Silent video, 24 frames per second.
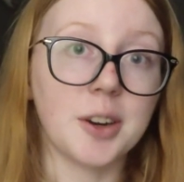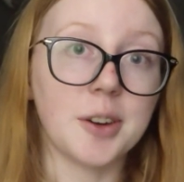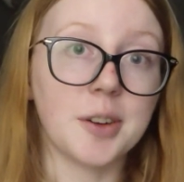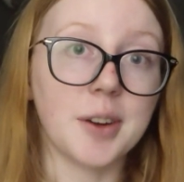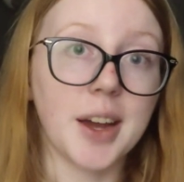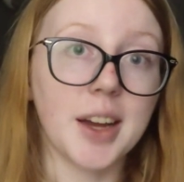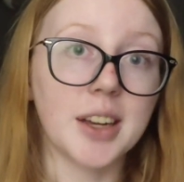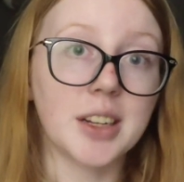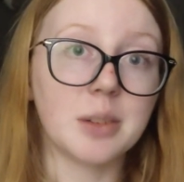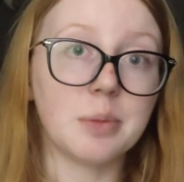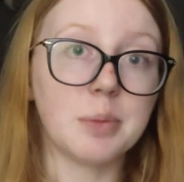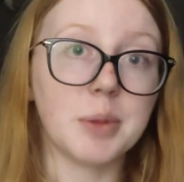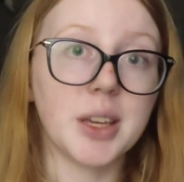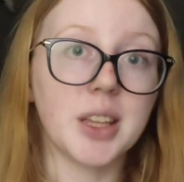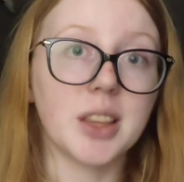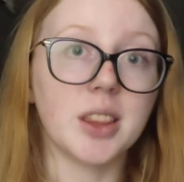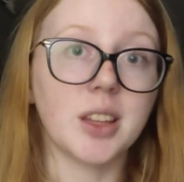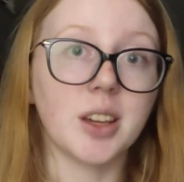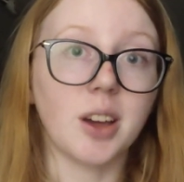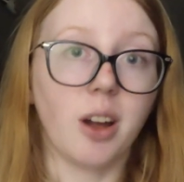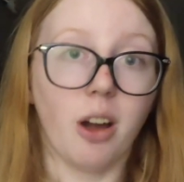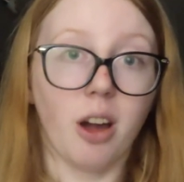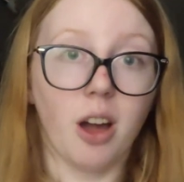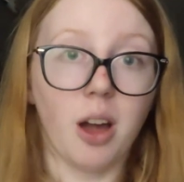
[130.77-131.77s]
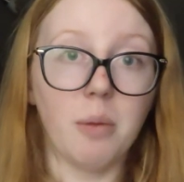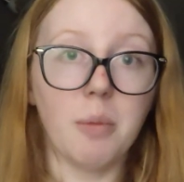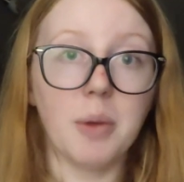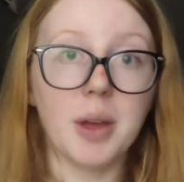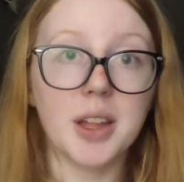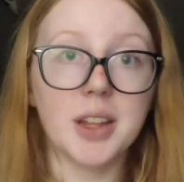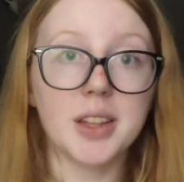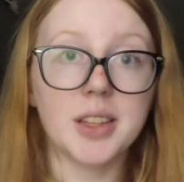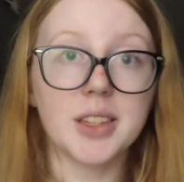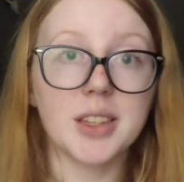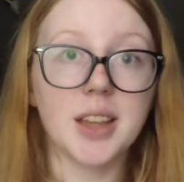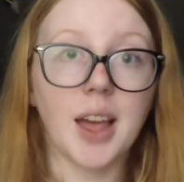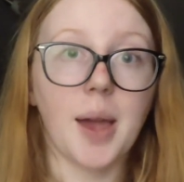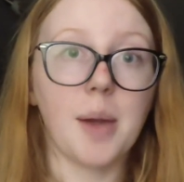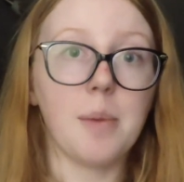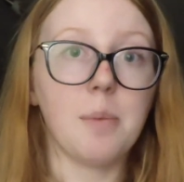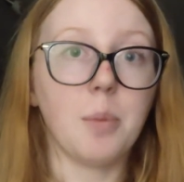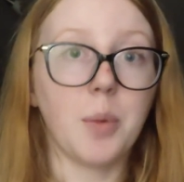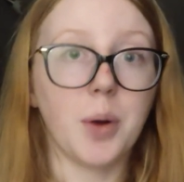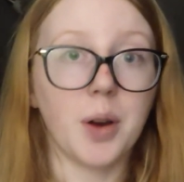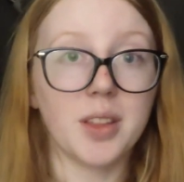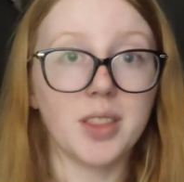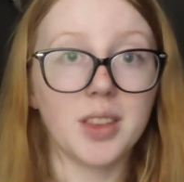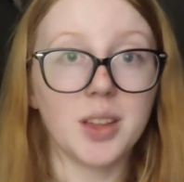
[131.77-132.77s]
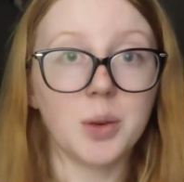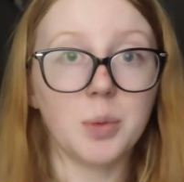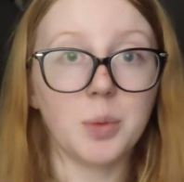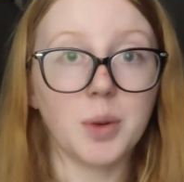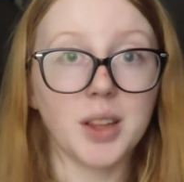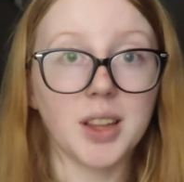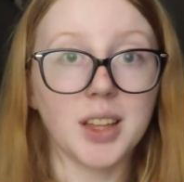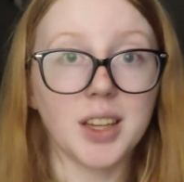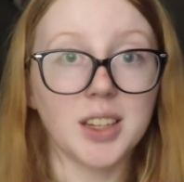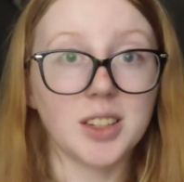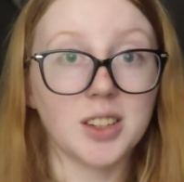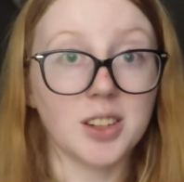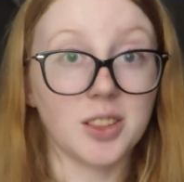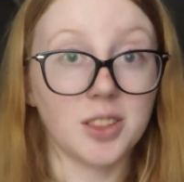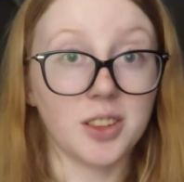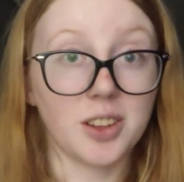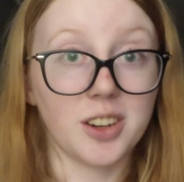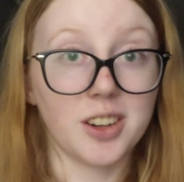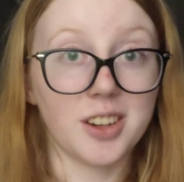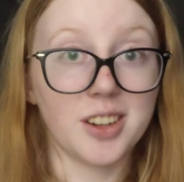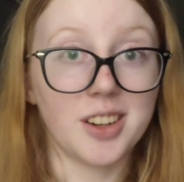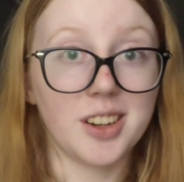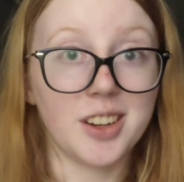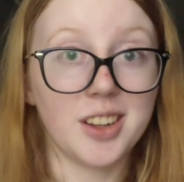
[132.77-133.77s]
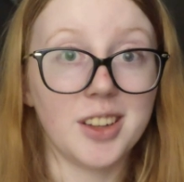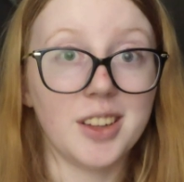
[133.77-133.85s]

correct me in the comments. I'm more than willing to learn.